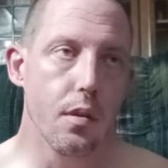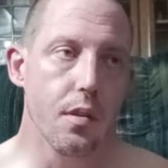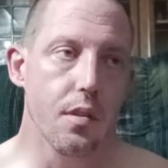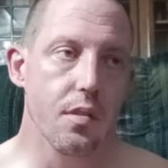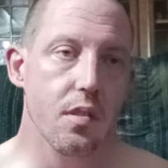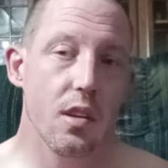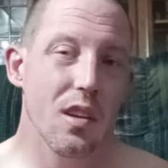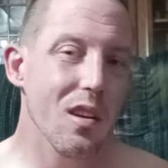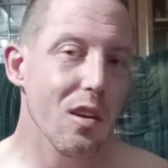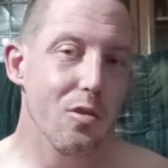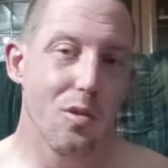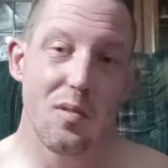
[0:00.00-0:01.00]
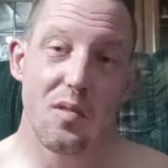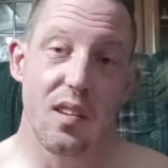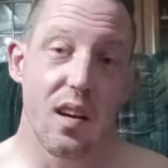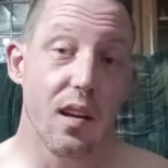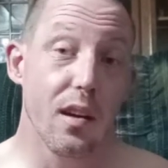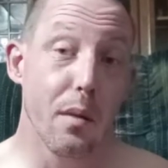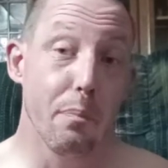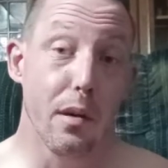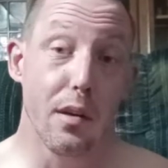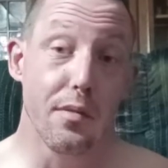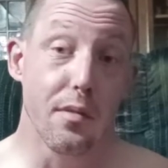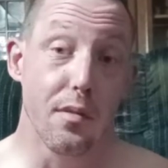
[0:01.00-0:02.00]
is, you just gotta have
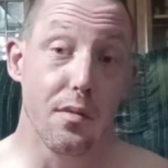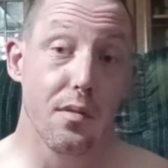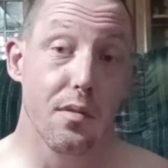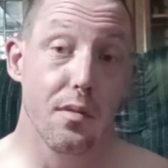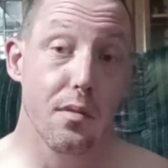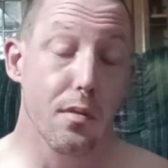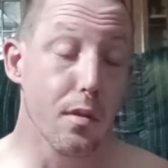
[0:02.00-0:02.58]
patience.